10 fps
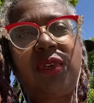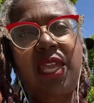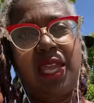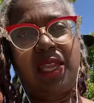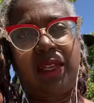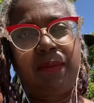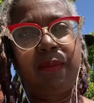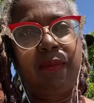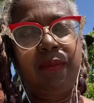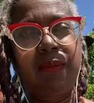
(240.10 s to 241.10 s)
can.
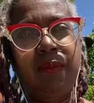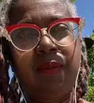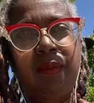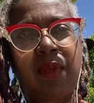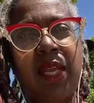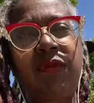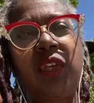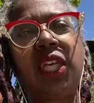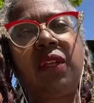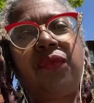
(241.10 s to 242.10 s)
If you
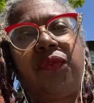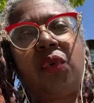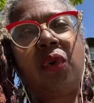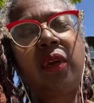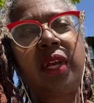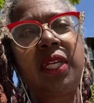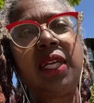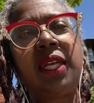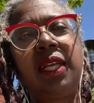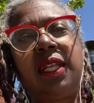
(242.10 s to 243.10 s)
can afford
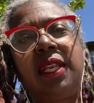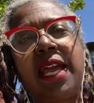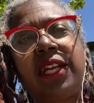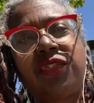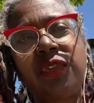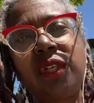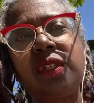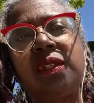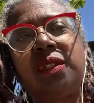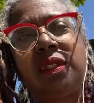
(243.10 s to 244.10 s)

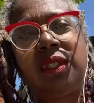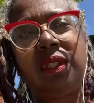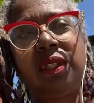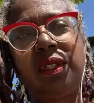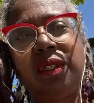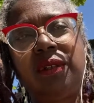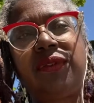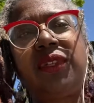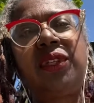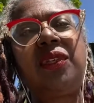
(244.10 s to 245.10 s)
natural
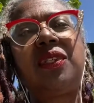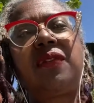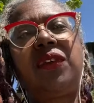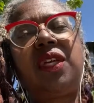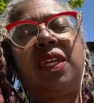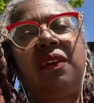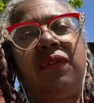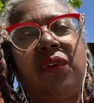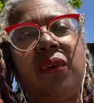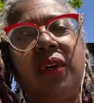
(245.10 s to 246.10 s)
foods, if you
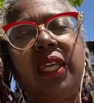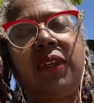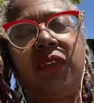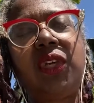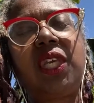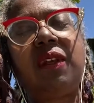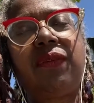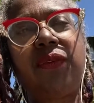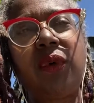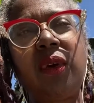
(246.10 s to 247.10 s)
can
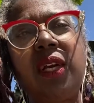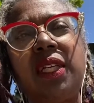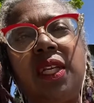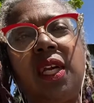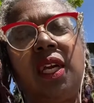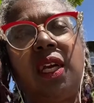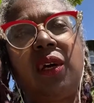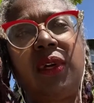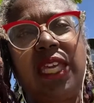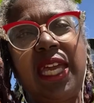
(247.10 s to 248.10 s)
afford
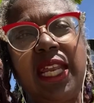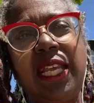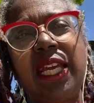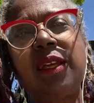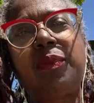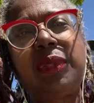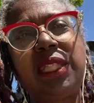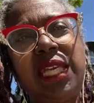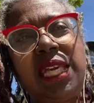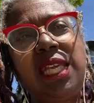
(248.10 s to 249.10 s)
organic,
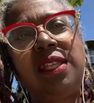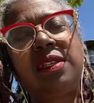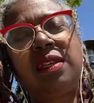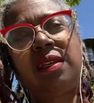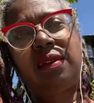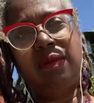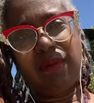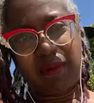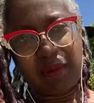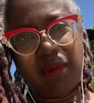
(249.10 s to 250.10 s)
please
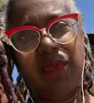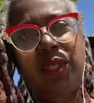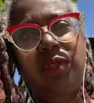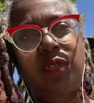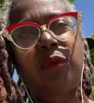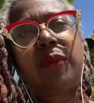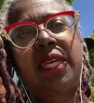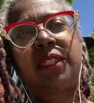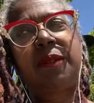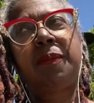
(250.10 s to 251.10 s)
consume it.
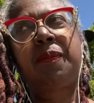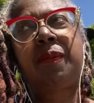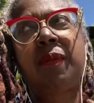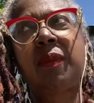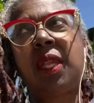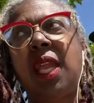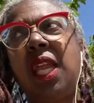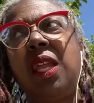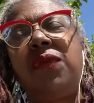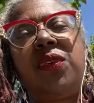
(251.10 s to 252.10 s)

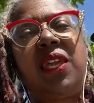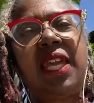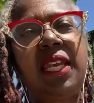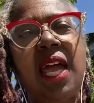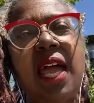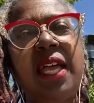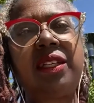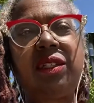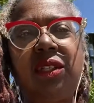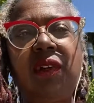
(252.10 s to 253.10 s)
If you
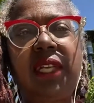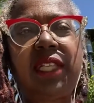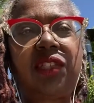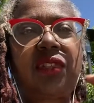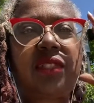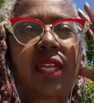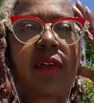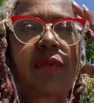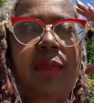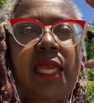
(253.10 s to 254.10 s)
cannot, don't let yourself
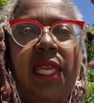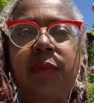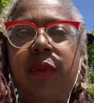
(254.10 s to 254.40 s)
be